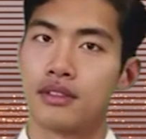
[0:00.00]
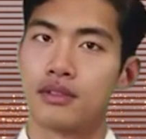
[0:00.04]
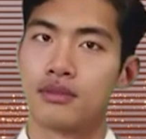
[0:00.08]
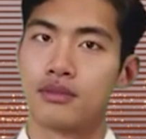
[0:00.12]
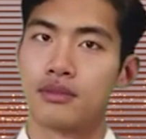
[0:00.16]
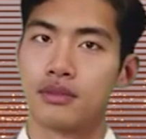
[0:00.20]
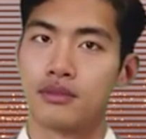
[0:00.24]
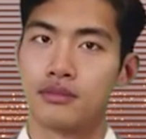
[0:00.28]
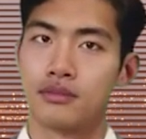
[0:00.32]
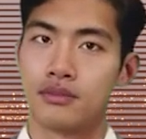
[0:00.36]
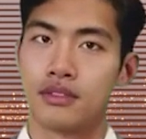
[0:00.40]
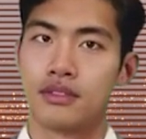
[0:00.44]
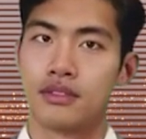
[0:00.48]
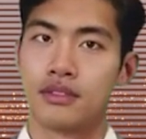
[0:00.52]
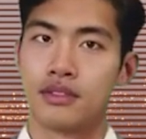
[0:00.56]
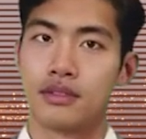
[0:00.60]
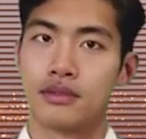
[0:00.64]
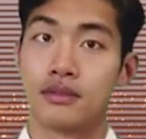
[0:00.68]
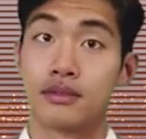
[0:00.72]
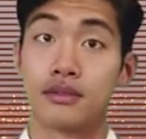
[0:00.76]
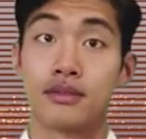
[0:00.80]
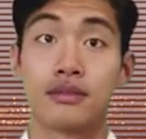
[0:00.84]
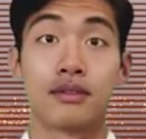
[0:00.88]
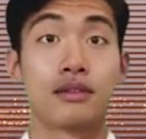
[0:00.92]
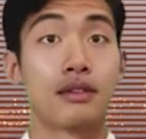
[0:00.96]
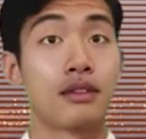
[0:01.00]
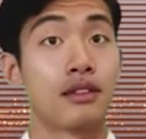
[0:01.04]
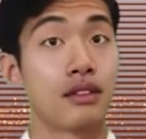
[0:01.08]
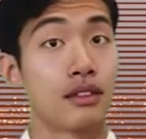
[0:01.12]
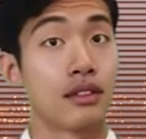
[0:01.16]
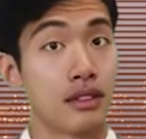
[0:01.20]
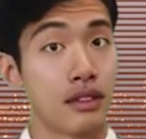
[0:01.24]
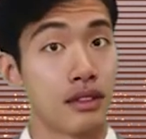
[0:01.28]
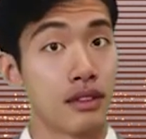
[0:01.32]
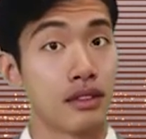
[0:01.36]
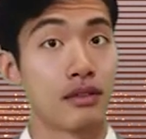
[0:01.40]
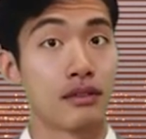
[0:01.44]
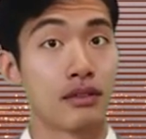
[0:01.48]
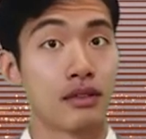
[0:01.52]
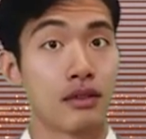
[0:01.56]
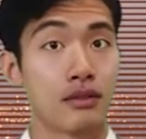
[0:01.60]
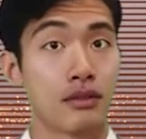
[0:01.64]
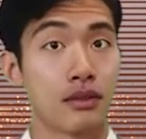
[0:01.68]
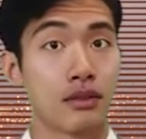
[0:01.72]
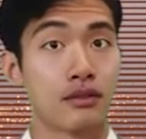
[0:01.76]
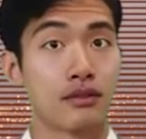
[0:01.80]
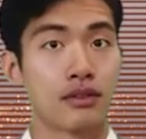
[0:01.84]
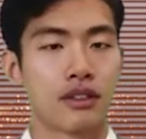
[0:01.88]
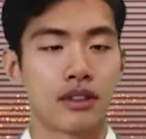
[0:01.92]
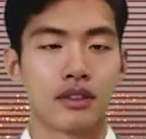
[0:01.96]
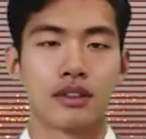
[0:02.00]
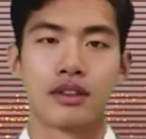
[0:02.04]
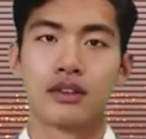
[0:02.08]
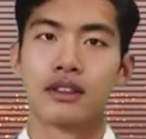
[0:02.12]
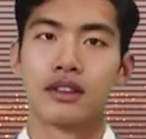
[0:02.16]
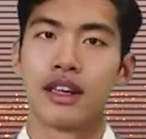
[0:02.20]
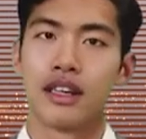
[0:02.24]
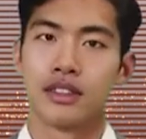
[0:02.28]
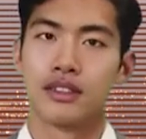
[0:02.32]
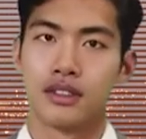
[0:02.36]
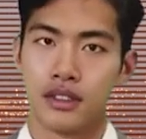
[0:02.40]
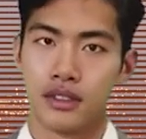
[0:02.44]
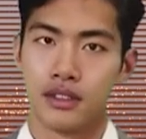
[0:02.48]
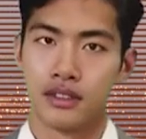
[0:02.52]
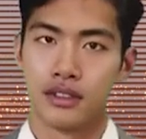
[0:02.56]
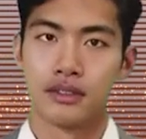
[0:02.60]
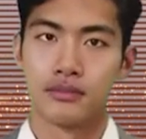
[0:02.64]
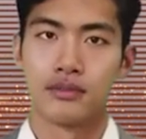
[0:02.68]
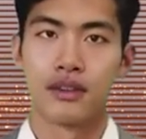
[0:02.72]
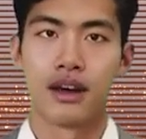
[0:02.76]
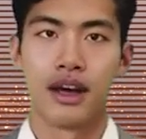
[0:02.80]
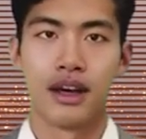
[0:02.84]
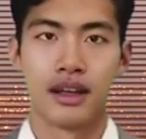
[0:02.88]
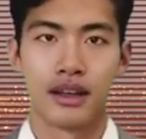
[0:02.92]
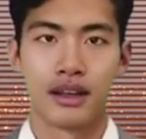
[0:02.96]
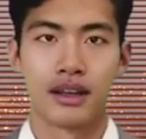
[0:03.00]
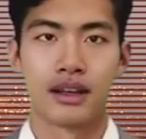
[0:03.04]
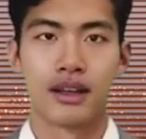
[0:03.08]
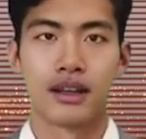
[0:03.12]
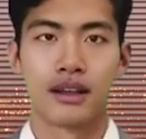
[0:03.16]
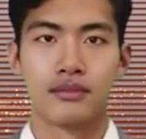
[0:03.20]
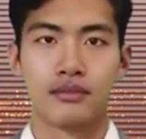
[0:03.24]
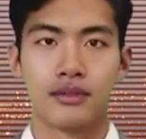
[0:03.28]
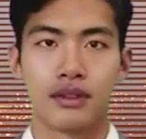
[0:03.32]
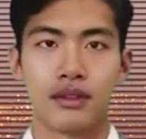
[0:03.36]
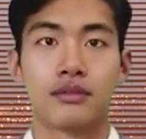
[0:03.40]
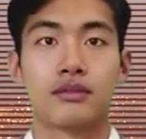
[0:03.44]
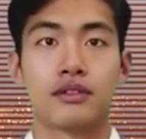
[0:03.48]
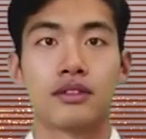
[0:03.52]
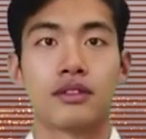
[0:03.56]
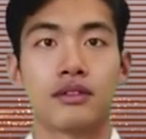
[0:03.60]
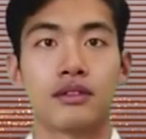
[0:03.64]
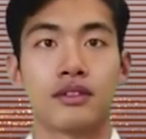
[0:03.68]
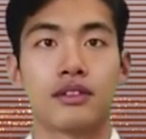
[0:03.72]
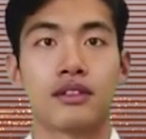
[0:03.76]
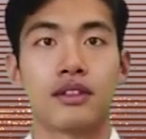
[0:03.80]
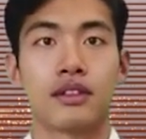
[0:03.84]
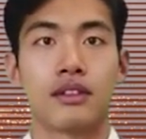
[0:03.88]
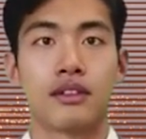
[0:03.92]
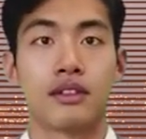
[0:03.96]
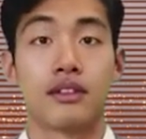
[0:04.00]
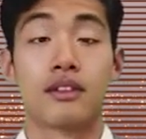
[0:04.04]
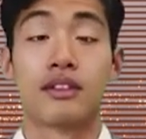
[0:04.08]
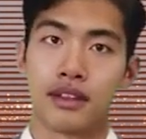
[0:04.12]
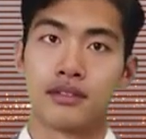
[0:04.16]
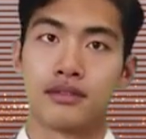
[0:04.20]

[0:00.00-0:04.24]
Groups. Groups are collections of IAM users.